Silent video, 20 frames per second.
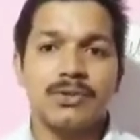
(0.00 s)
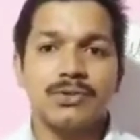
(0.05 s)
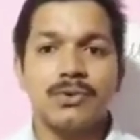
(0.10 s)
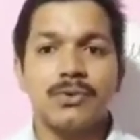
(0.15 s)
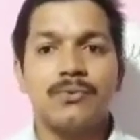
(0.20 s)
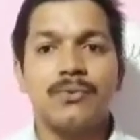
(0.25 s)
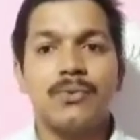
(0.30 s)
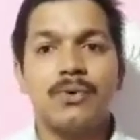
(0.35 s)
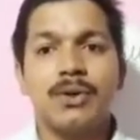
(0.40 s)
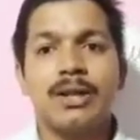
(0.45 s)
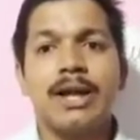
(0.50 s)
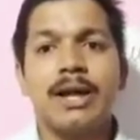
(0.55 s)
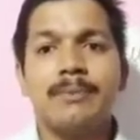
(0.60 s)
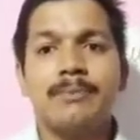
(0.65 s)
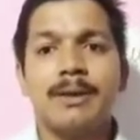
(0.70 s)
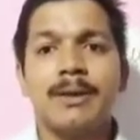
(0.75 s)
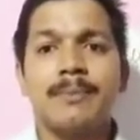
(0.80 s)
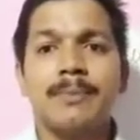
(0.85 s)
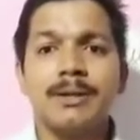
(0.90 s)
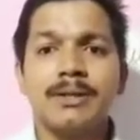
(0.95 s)
So for
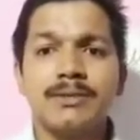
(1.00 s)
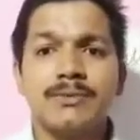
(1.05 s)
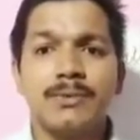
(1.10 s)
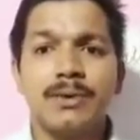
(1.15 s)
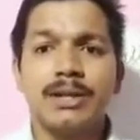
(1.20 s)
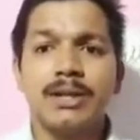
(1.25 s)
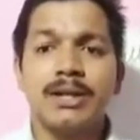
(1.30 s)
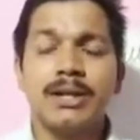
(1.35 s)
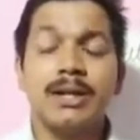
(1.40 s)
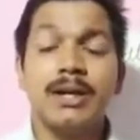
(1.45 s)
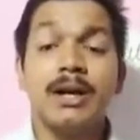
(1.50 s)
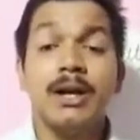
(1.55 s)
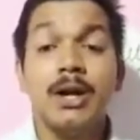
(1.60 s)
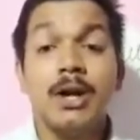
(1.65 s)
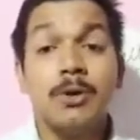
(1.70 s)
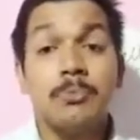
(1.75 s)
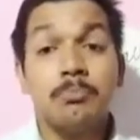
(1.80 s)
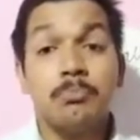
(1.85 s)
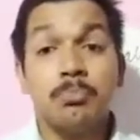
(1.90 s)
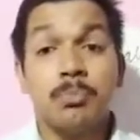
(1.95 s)
that purpose we need
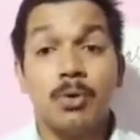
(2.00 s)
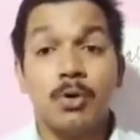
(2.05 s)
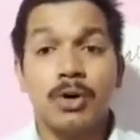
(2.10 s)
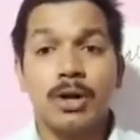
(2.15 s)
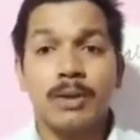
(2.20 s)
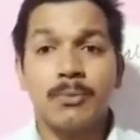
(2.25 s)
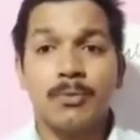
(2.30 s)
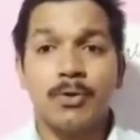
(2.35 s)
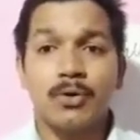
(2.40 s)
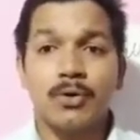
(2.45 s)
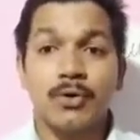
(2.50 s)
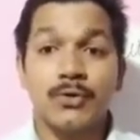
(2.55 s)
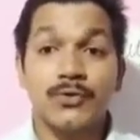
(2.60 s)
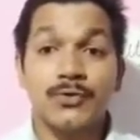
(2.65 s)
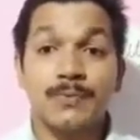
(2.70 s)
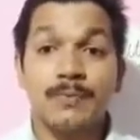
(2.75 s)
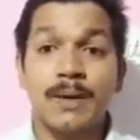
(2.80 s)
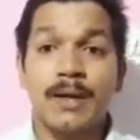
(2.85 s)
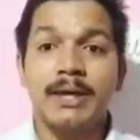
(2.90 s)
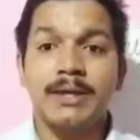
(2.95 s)
more amount of
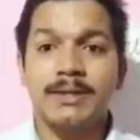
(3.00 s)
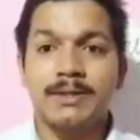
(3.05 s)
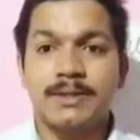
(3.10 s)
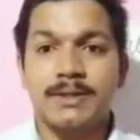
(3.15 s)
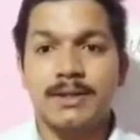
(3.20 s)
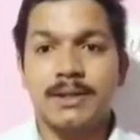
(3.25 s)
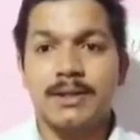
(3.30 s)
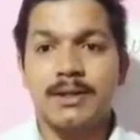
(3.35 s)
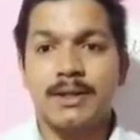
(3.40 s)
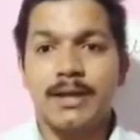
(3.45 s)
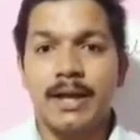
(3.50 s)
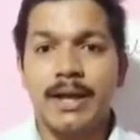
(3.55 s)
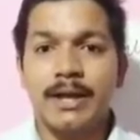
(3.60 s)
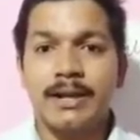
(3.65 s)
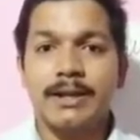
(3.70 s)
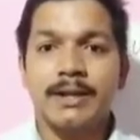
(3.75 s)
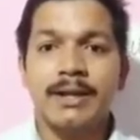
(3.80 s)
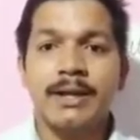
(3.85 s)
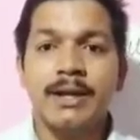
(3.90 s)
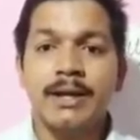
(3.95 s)
space,
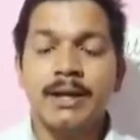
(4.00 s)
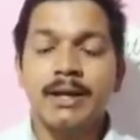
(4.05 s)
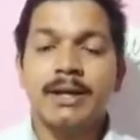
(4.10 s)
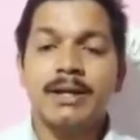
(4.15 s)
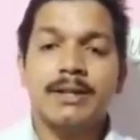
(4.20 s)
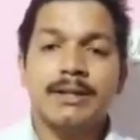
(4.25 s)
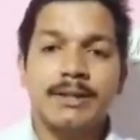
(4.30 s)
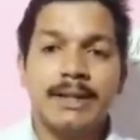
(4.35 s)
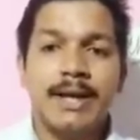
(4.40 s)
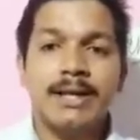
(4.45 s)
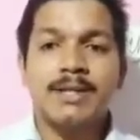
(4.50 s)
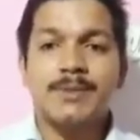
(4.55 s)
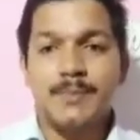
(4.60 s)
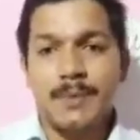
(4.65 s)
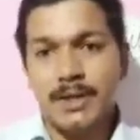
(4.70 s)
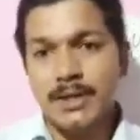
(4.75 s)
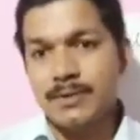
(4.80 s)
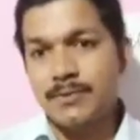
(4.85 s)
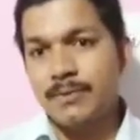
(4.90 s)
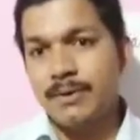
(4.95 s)
and that
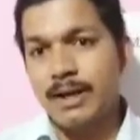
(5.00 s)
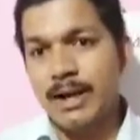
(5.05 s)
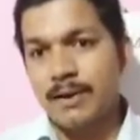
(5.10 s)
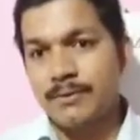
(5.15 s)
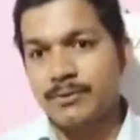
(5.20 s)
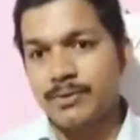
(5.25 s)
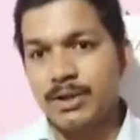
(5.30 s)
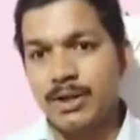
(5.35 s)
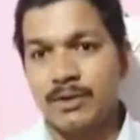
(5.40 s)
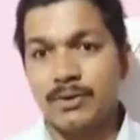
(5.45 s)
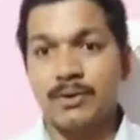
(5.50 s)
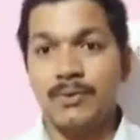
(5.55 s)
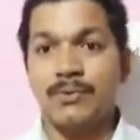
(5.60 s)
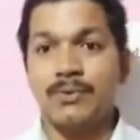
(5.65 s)
space we have to give.